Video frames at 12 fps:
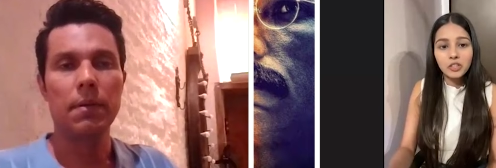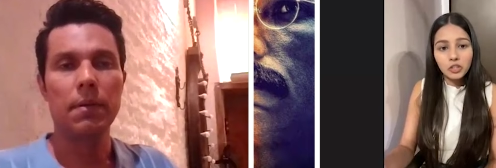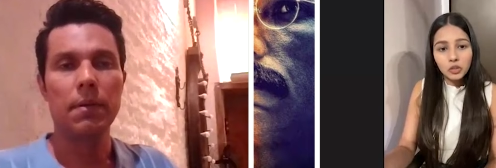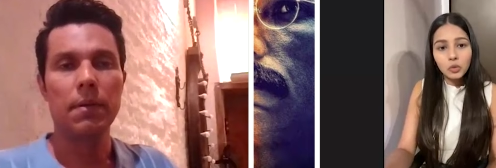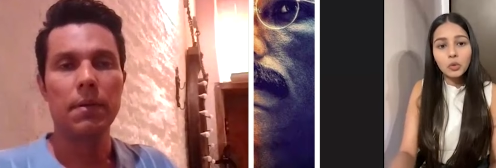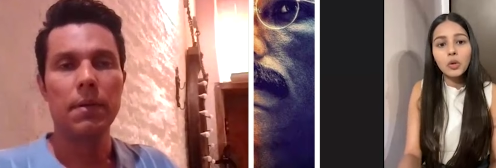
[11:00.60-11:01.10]

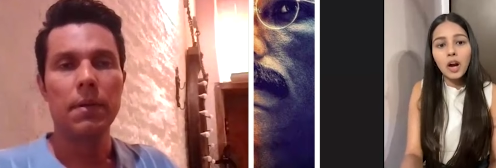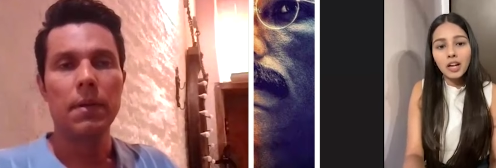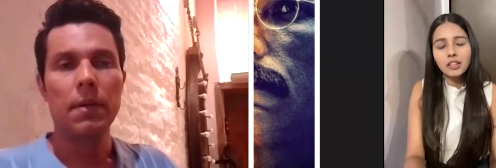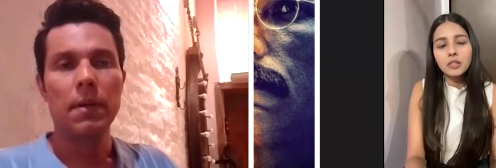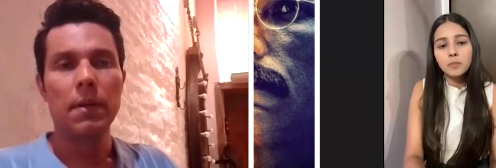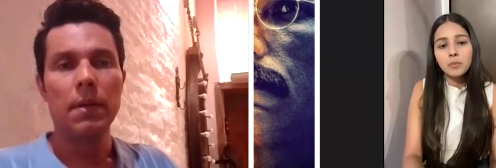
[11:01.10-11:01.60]
Speaker 1: you
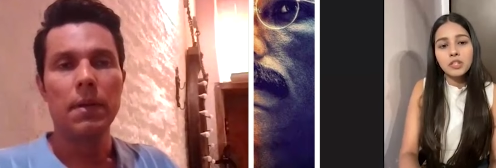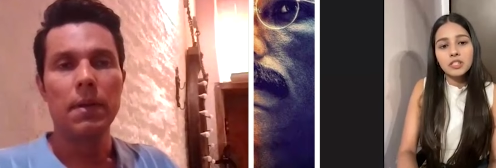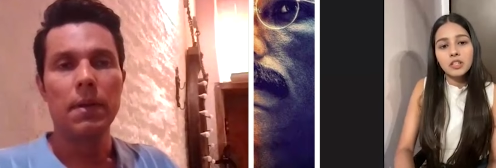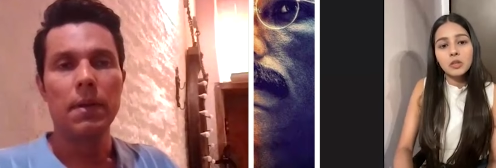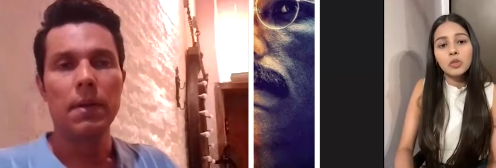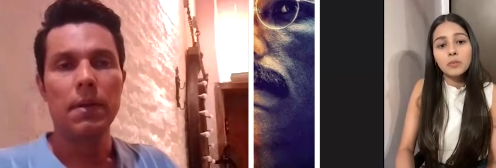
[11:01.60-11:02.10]
are this
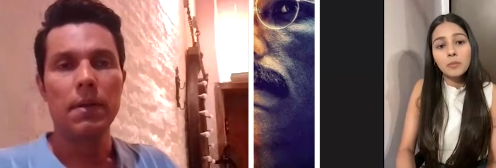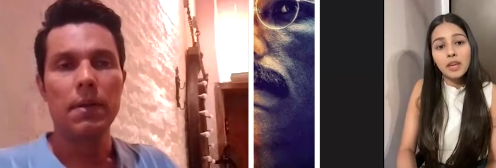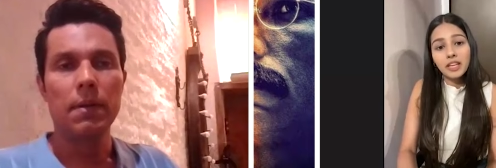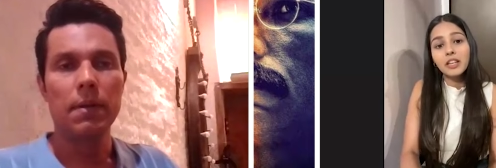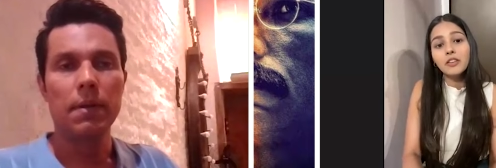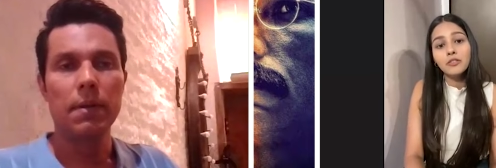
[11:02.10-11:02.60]
person who is
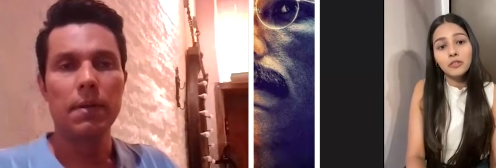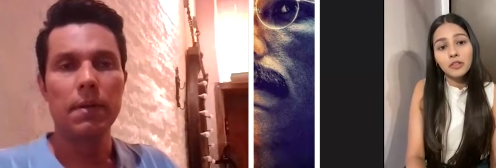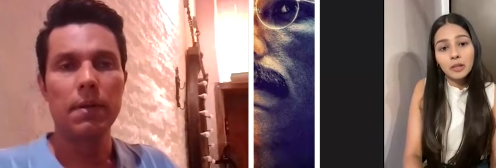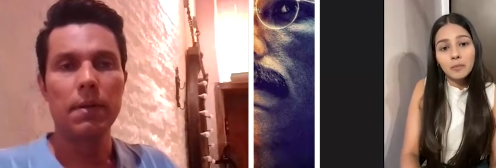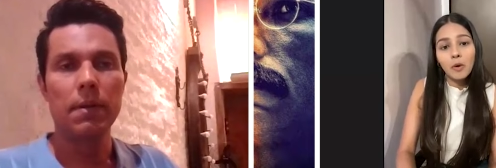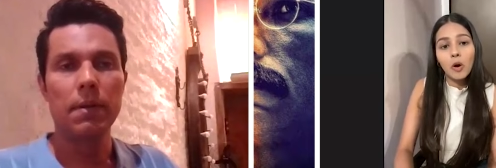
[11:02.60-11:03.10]
making a
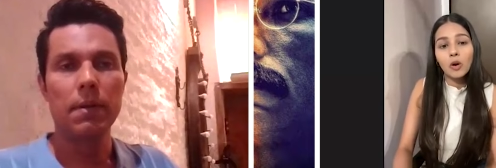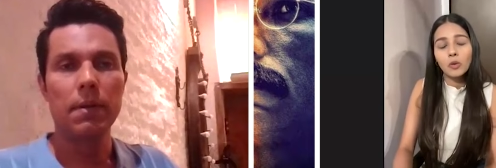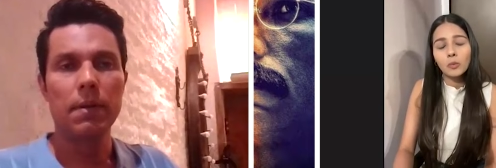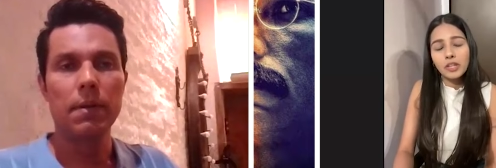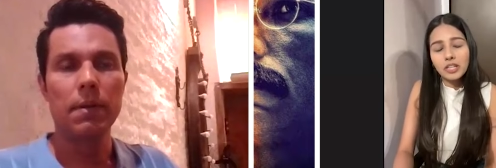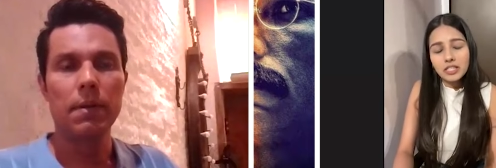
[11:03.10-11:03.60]
film
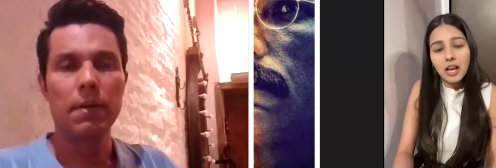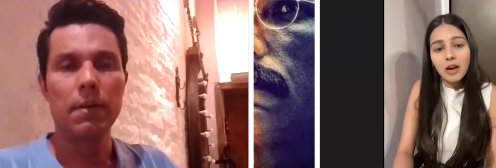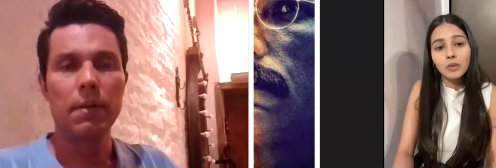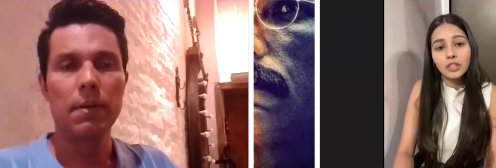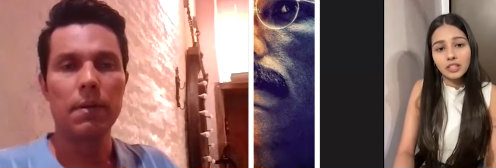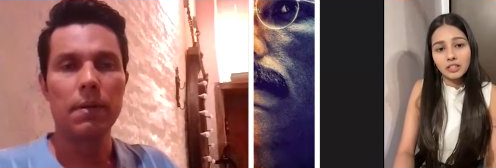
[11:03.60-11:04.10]
on Veer
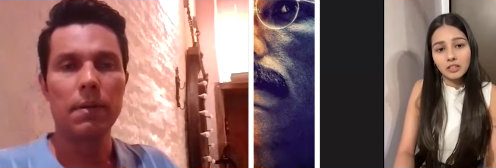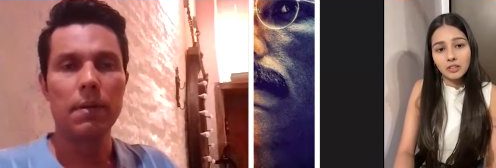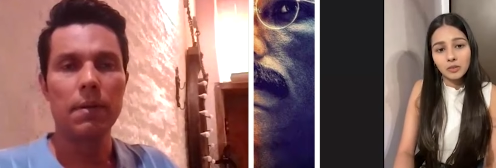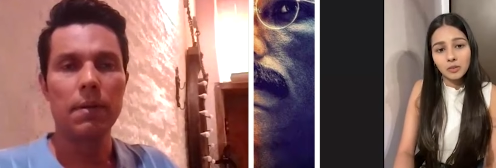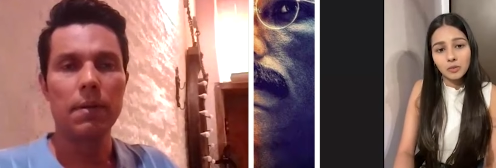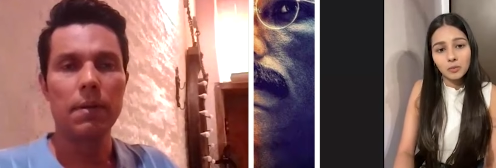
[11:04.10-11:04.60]

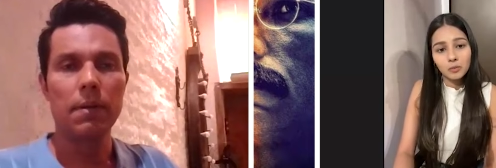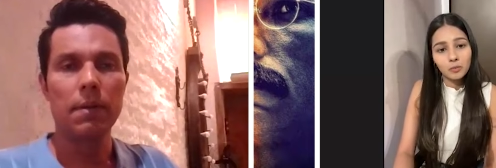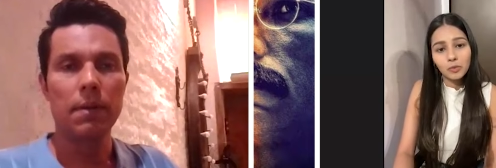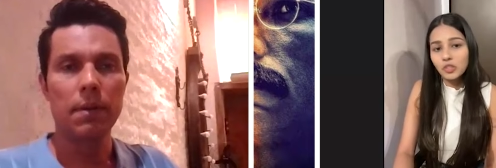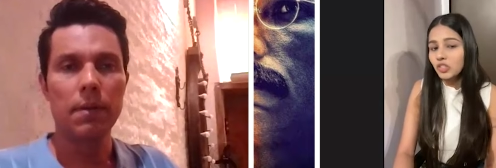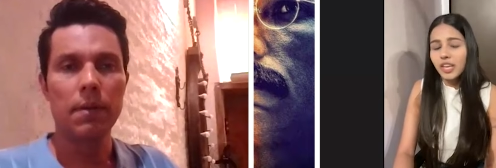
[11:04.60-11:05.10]
Savarkar,
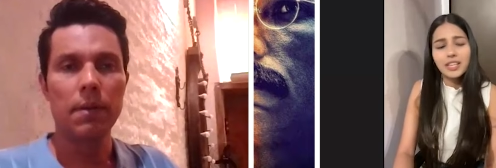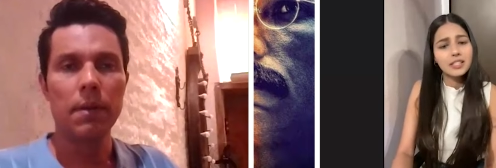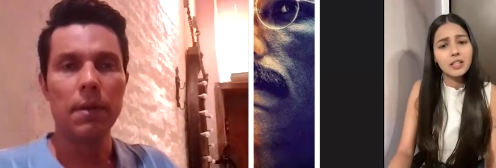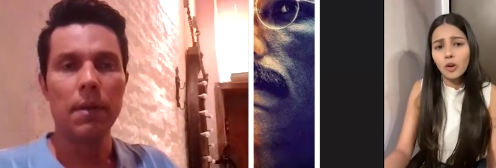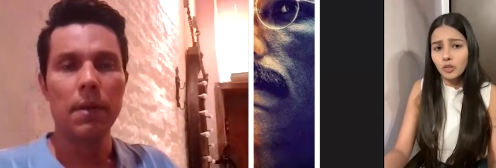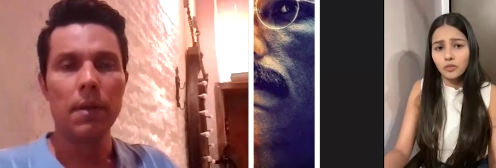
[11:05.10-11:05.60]
which
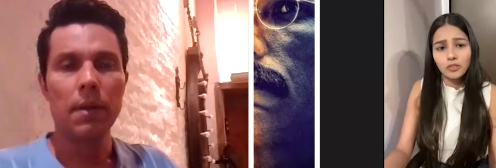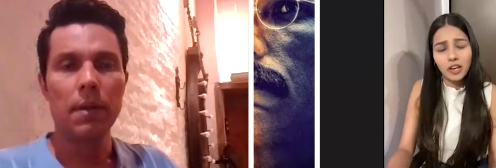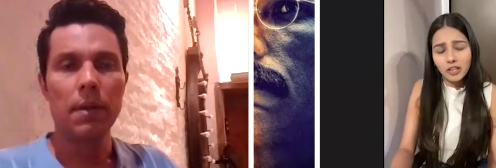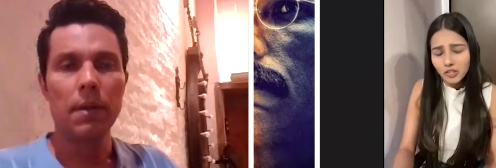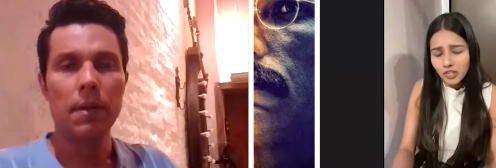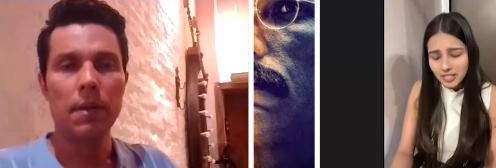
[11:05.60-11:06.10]
takes a lot of
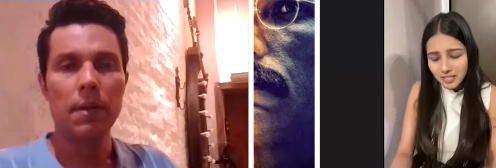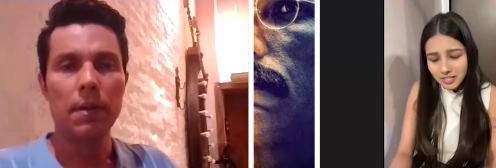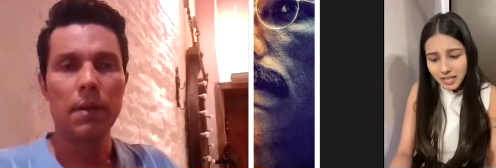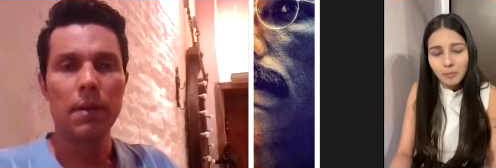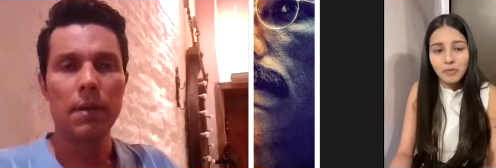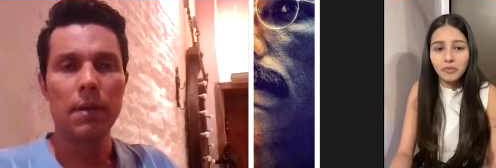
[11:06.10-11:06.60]
courage, as I
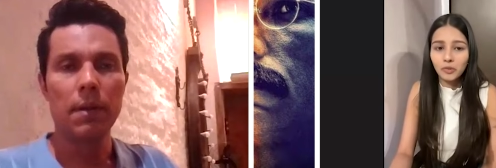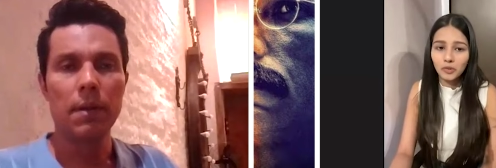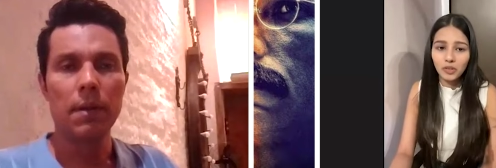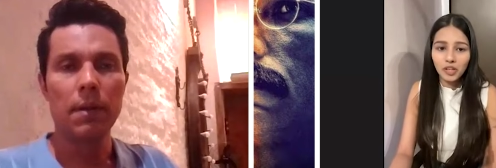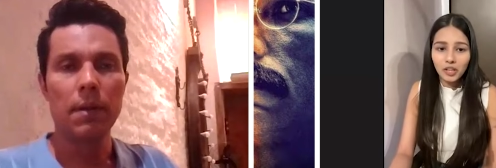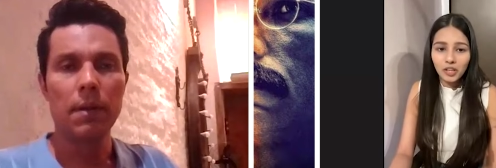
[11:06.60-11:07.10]
said
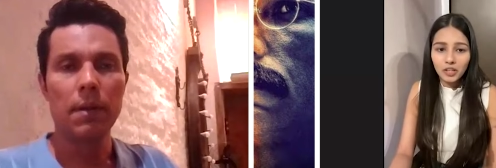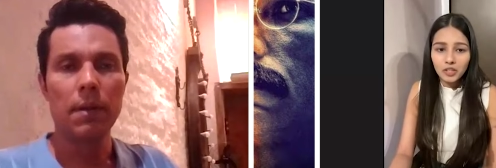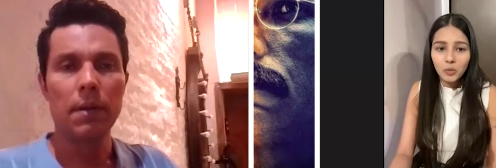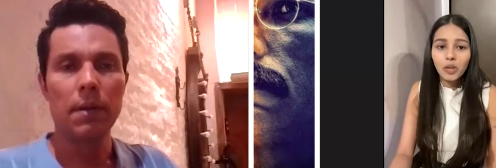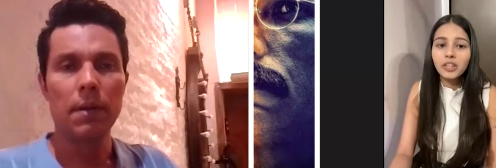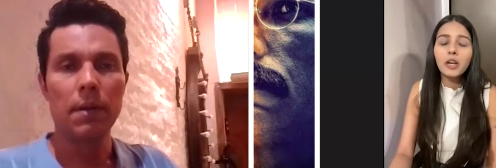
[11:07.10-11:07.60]
before.
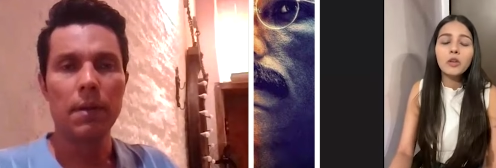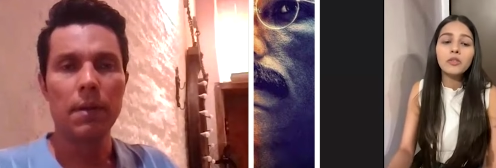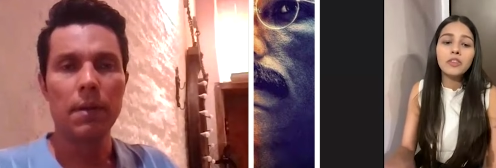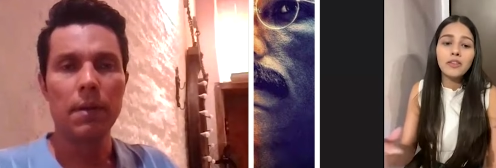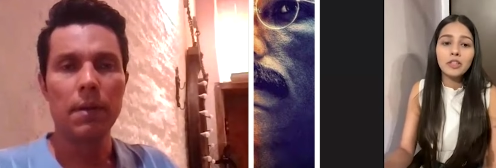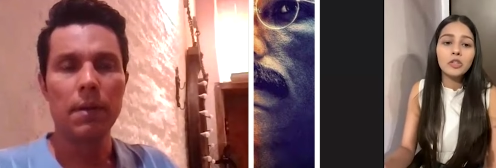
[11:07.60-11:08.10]
So what kind
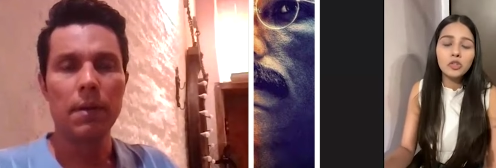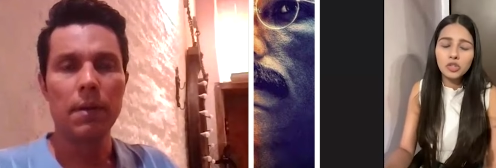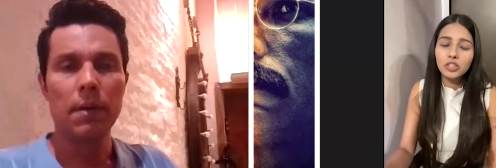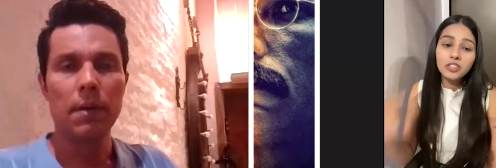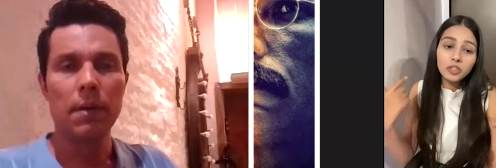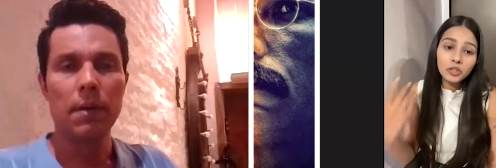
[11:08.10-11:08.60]
of
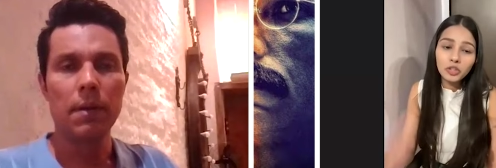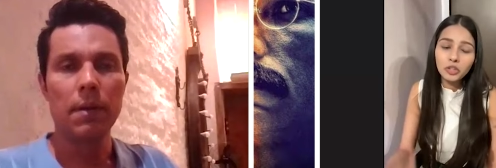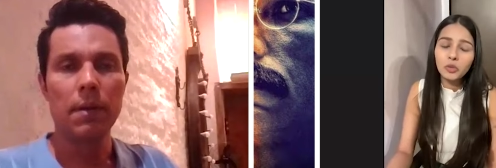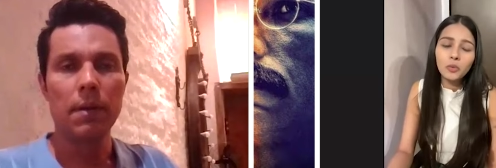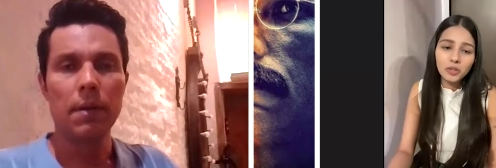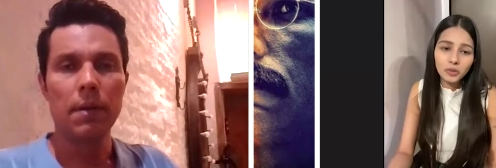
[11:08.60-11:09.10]
revolution do
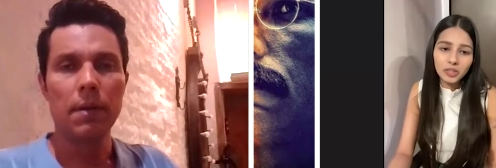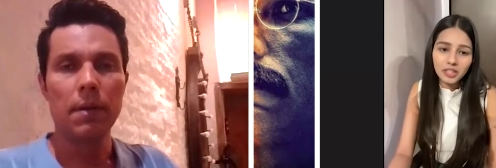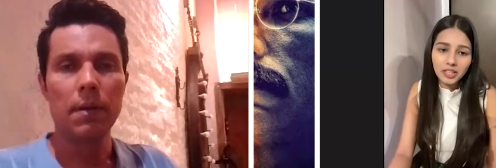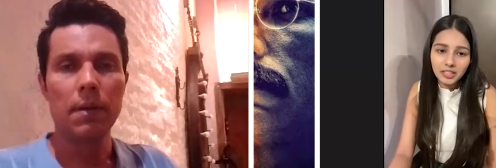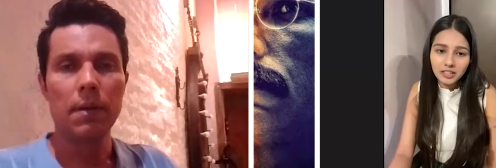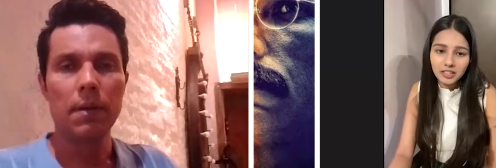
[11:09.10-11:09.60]
you want to
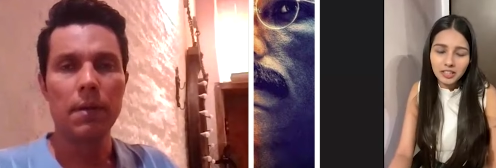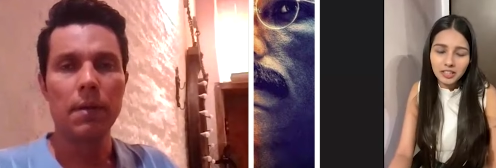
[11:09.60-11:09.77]
create in the